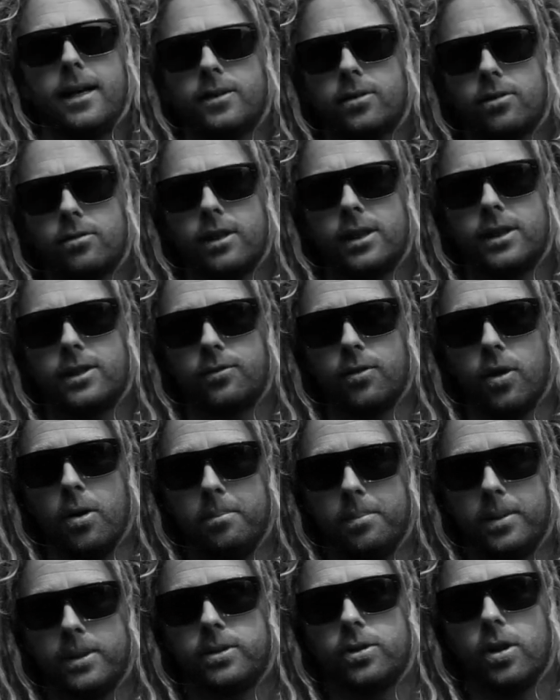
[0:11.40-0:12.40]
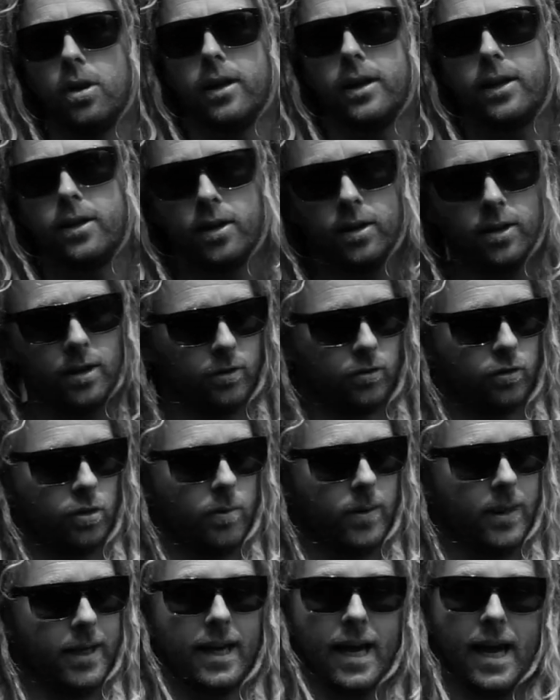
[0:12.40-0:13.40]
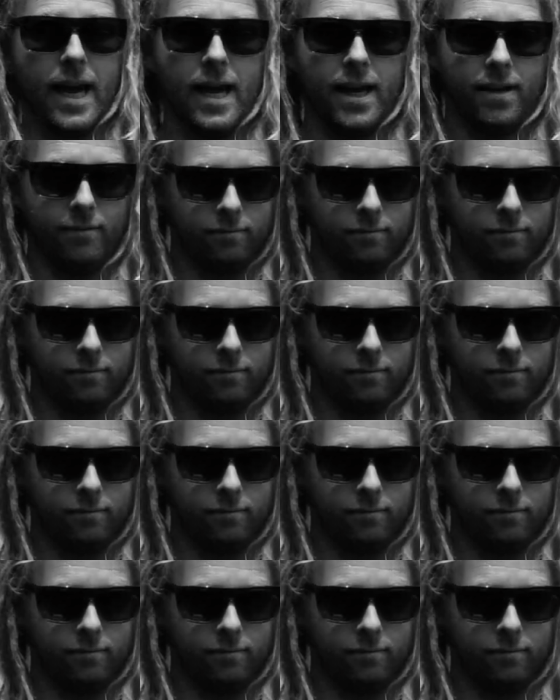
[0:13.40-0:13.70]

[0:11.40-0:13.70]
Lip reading: it's Chris from Poseidon doing a